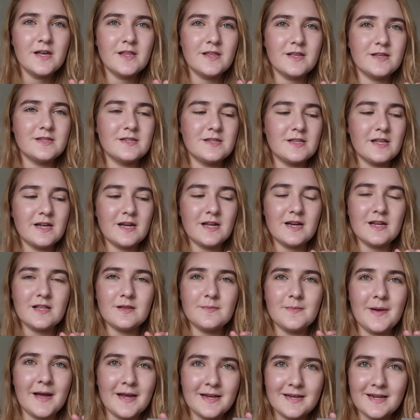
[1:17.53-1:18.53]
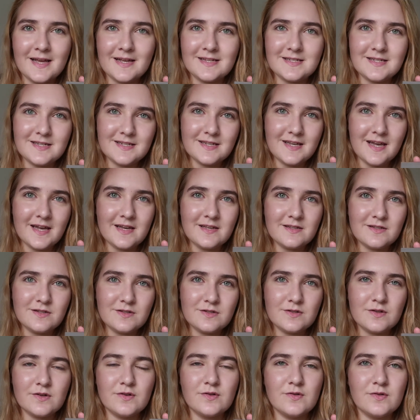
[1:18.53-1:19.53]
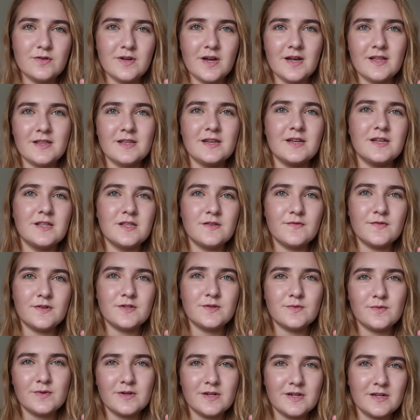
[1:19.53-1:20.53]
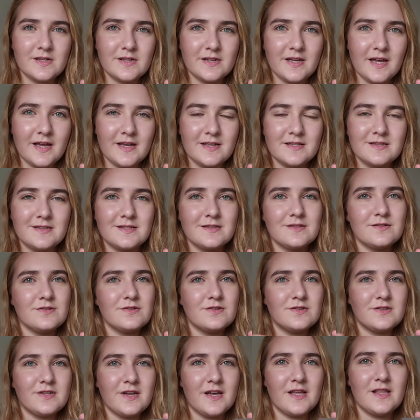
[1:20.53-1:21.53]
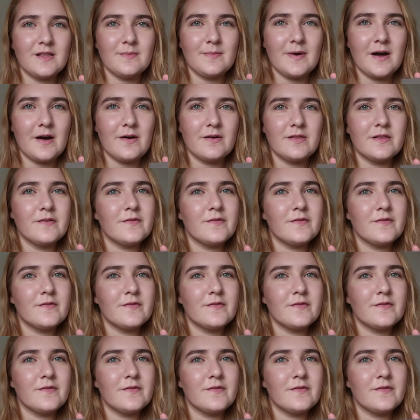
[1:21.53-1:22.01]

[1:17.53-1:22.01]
This is like a little magnetic case, so you get the individual little cases and you just take them out,